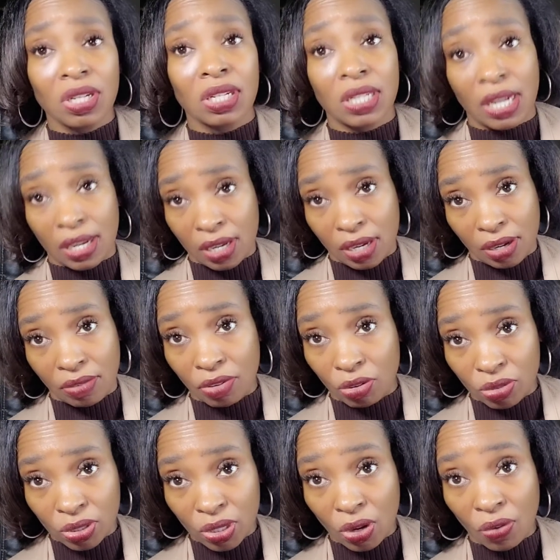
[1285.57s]
to take care of
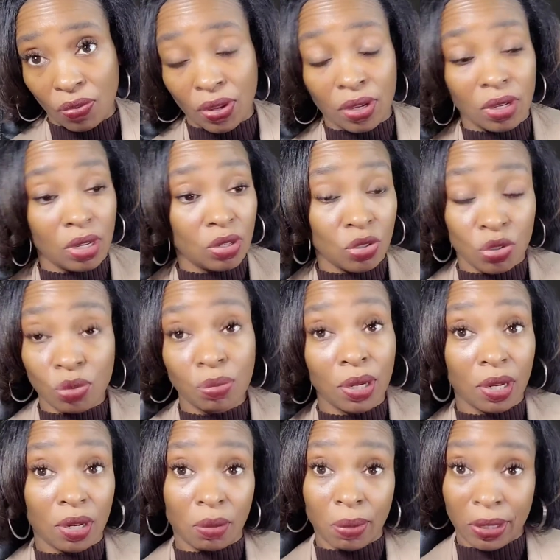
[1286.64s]
yourself and do
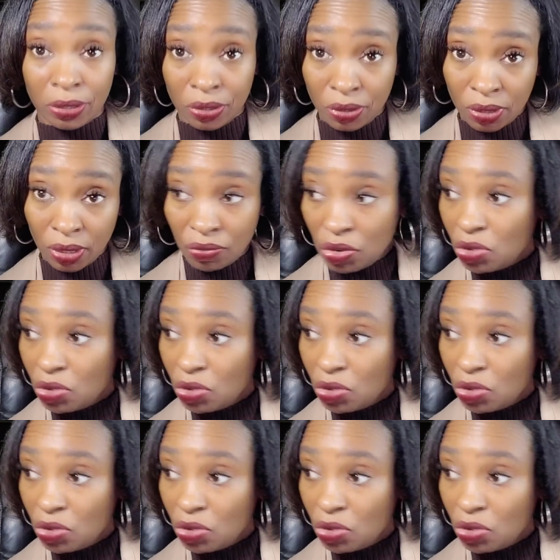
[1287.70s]
better about yourself.